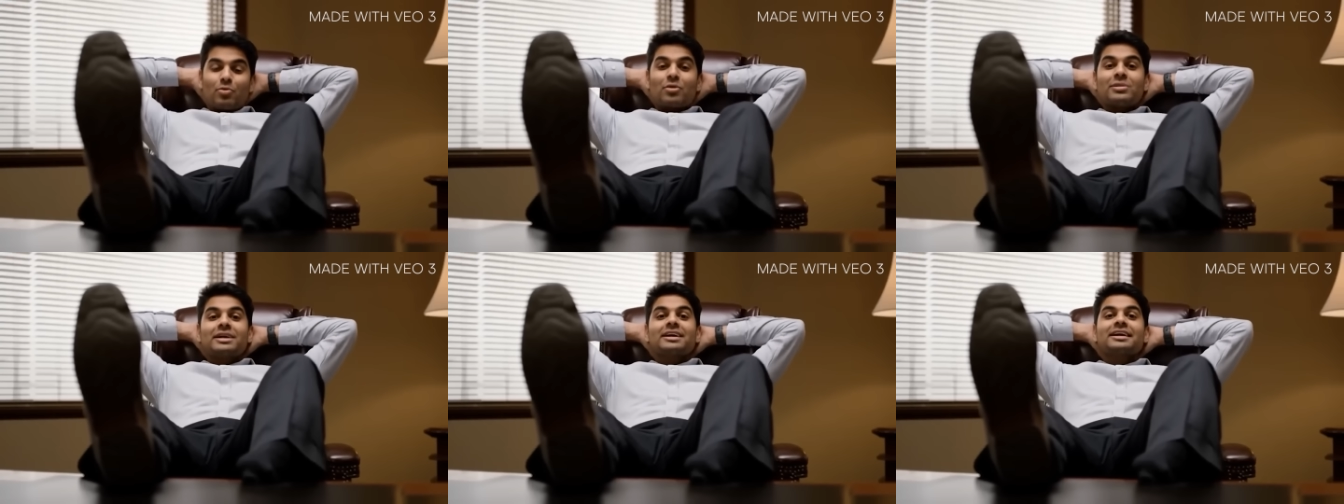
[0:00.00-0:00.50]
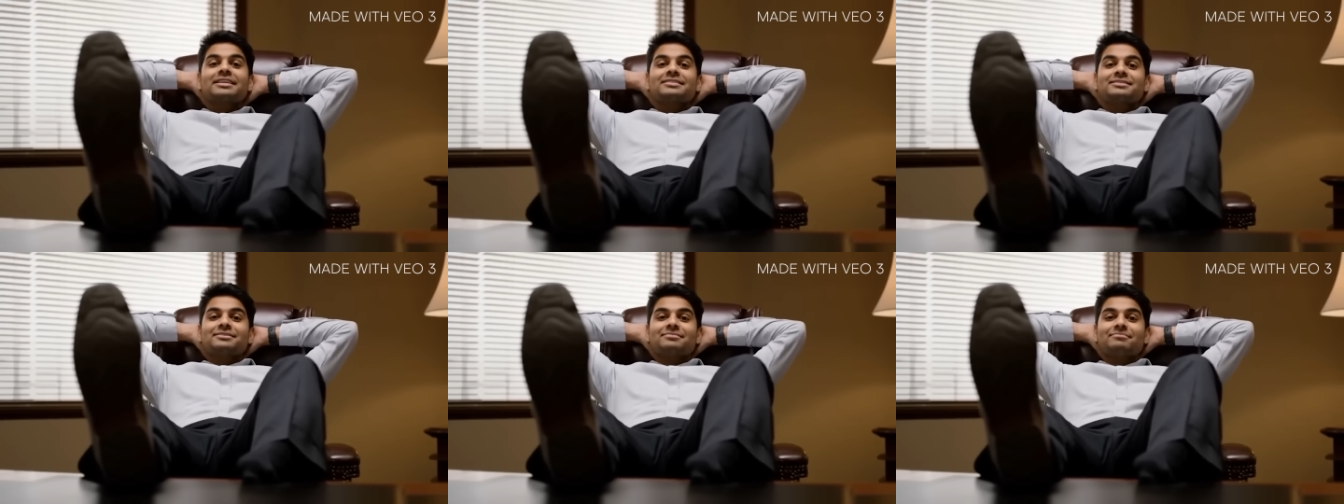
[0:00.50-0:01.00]
Well,
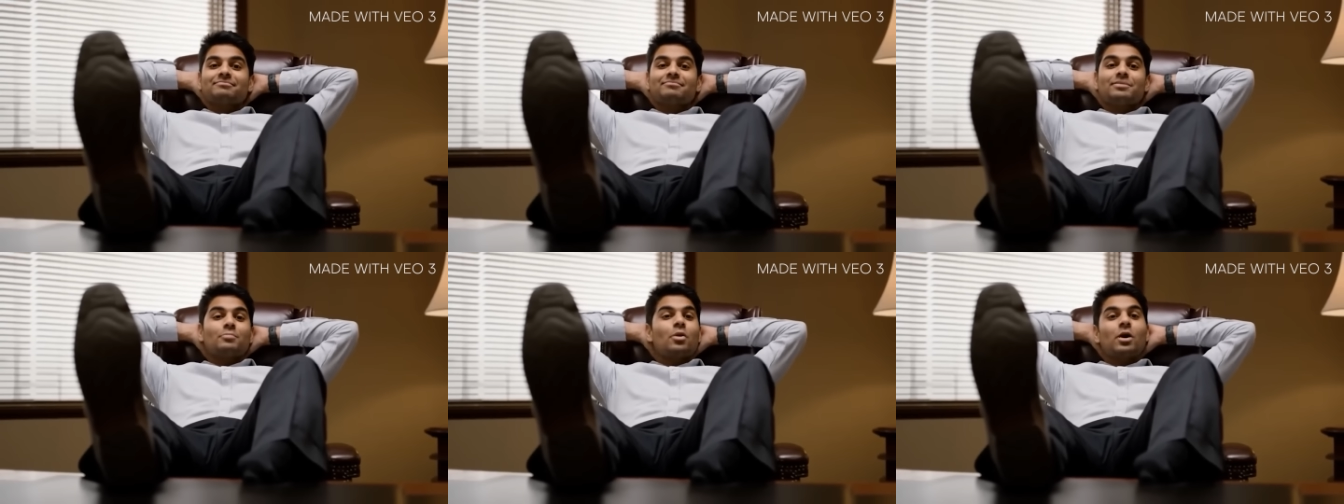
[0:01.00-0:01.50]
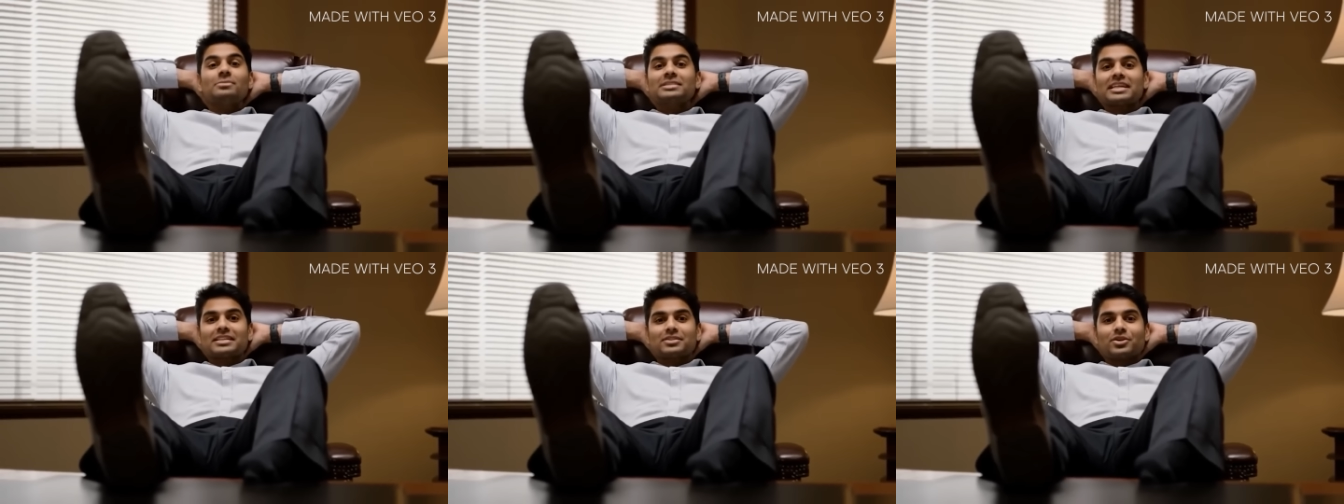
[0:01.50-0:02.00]
because the prompt
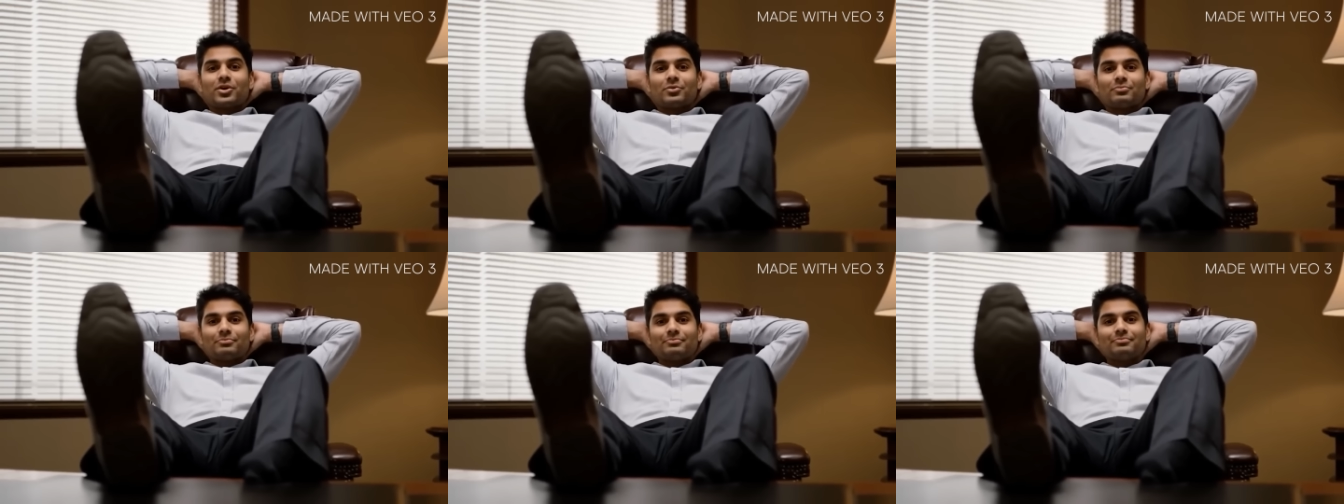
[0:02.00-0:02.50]
said so.